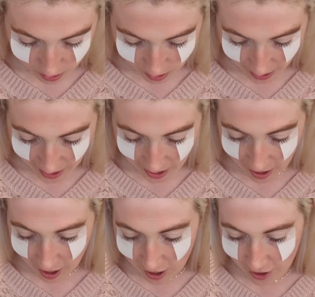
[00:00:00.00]
They
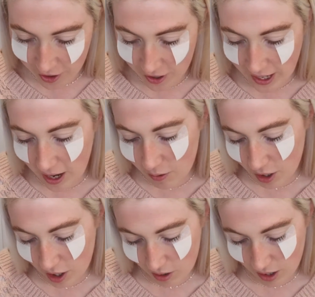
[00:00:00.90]
look how
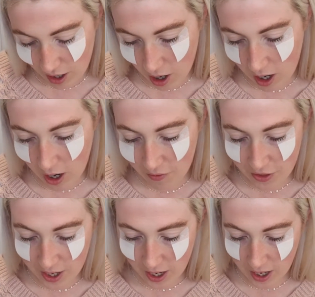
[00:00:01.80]
cute they are. I love
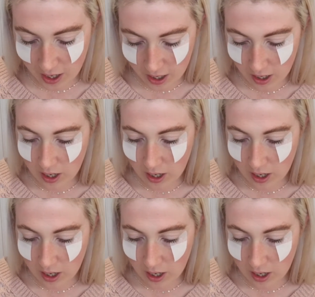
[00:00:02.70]
that.